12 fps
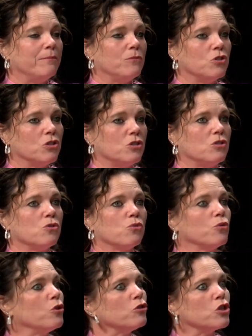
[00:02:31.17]
just
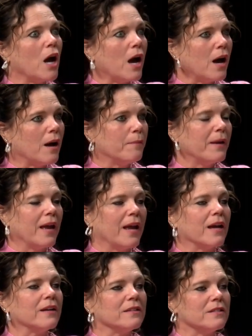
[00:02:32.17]
through your job
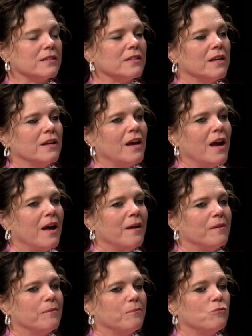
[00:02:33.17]
and
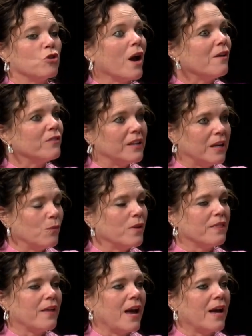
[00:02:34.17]
traveling
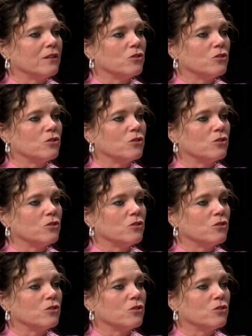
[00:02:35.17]
with that.